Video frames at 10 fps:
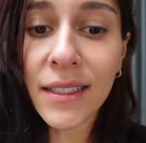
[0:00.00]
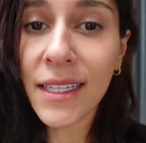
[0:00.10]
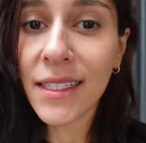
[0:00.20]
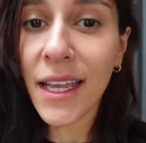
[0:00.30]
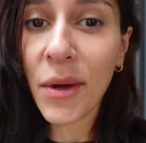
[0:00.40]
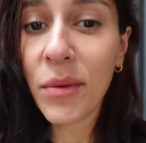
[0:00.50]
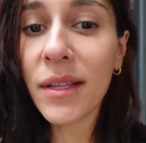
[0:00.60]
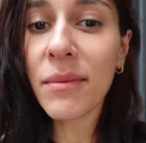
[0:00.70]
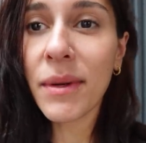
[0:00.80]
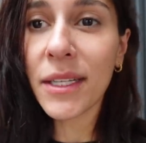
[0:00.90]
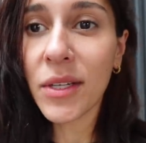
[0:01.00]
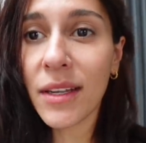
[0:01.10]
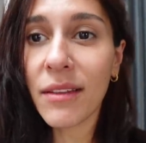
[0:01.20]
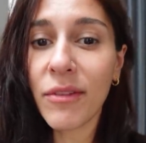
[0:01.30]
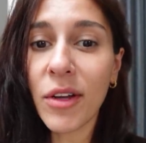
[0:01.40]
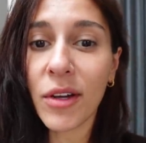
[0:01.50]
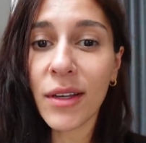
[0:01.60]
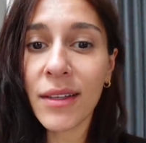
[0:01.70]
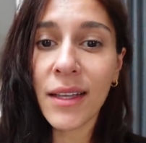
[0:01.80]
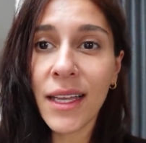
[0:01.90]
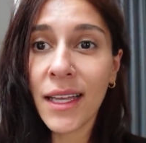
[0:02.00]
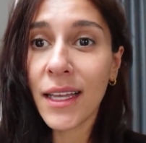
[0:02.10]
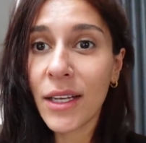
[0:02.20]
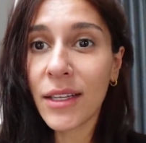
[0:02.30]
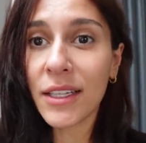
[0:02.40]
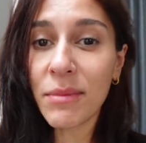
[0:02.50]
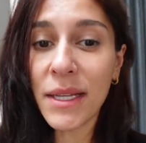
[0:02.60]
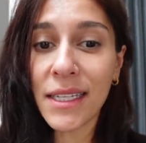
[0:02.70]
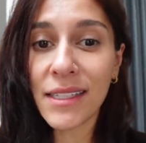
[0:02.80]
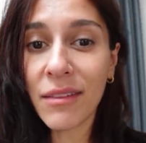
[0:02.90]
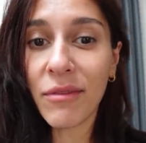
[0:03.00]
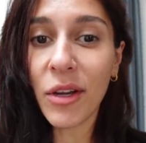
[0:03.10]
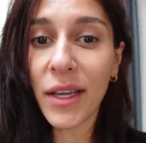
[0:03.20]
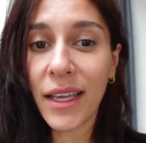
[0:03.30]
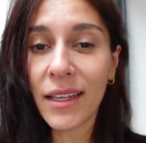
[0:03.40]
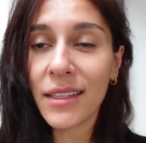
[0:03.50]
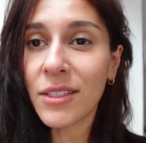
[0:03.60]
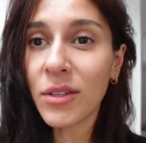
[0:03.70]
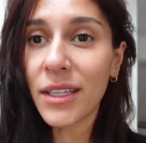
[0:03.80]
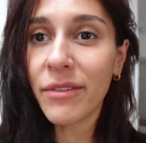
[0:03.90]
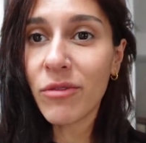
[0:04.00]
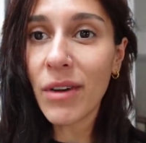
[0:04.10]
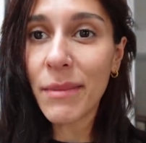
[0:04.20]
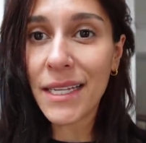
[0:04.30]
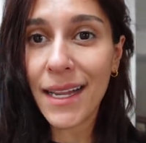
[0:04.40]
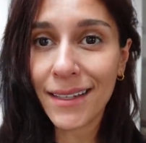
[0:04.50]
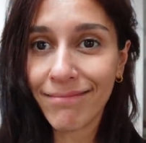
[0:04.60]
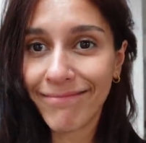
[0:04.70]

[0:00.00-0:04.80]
That's it. Welcome back to another vlog. Look at me, still vlogging. It's not even Ramadan.